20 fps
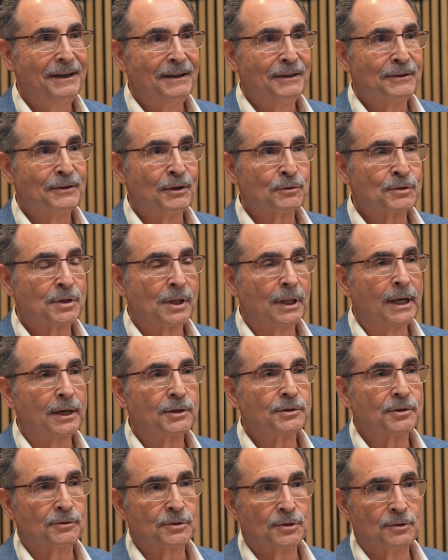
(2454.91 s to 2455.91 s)
Those
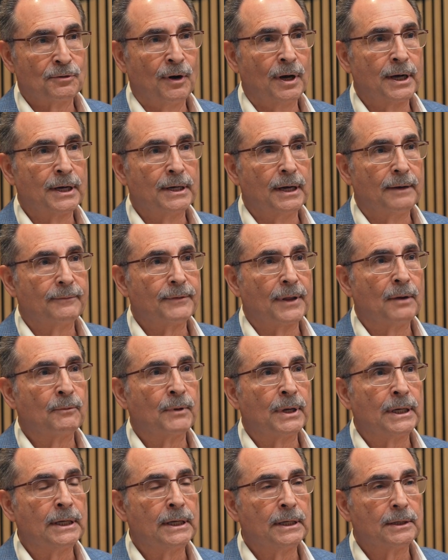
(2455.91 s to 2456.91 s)
links are strong enough that
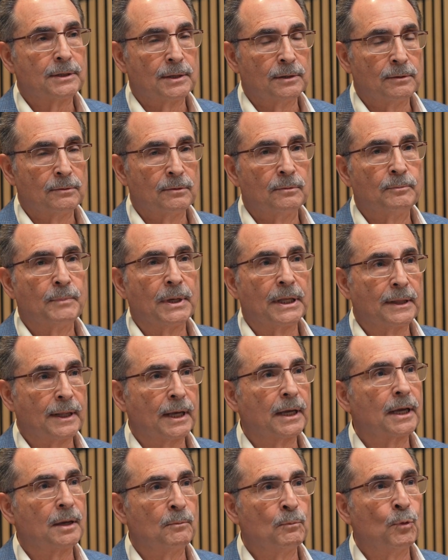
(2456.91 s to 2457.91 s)
we need to be
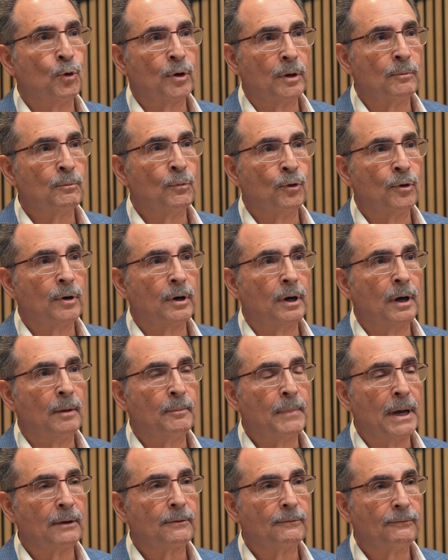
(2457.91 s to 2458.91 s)
thinking more and more
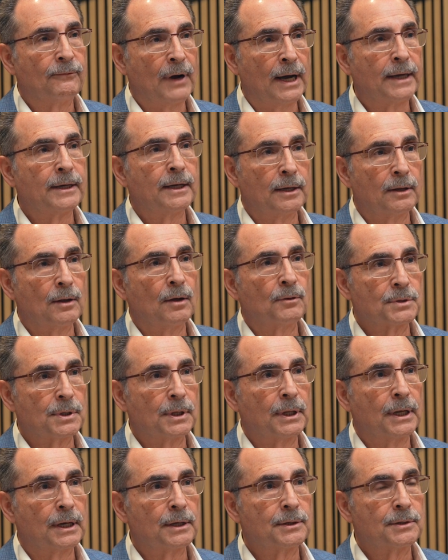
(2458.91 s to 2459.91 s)
about finding those
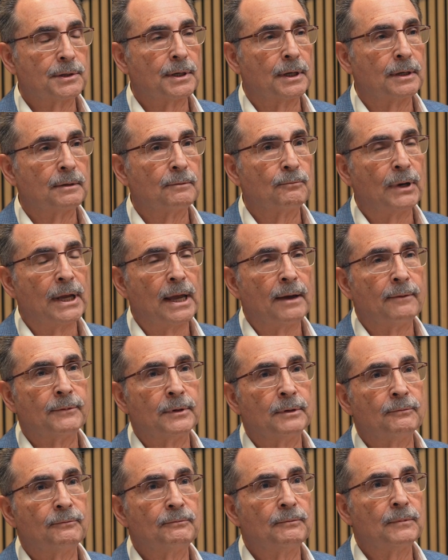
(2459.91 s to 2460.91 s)
links. And we have
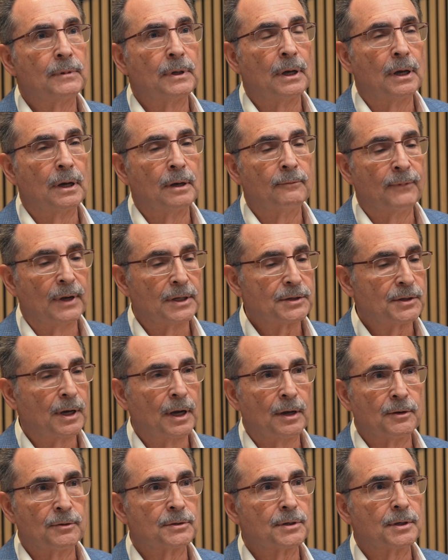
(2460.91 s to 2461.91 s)

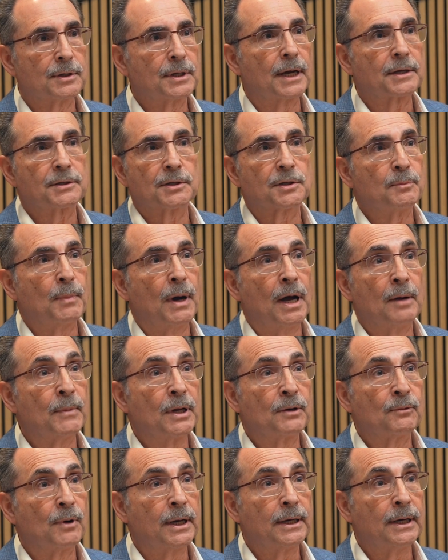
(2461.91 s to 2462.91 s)
investigators at Texas
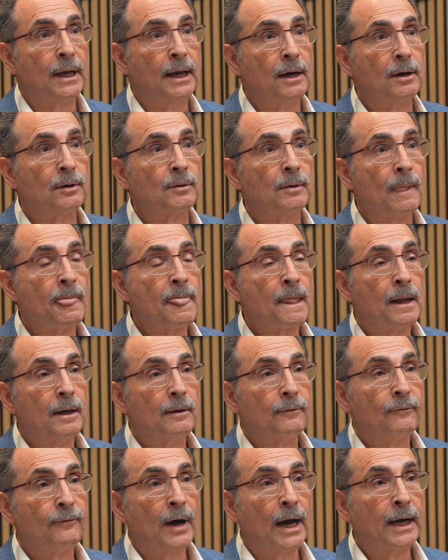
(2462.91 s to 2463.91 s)
Biomed right now
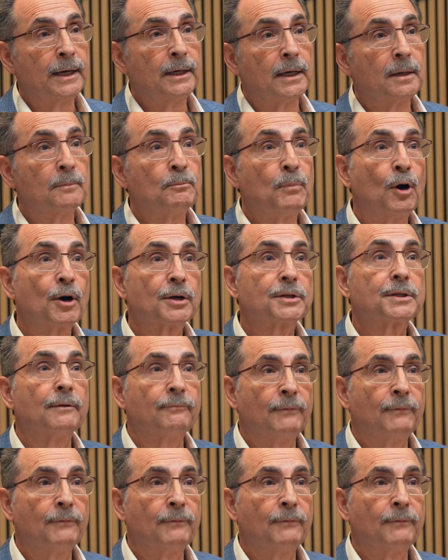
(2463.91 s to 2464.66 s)
finding parts of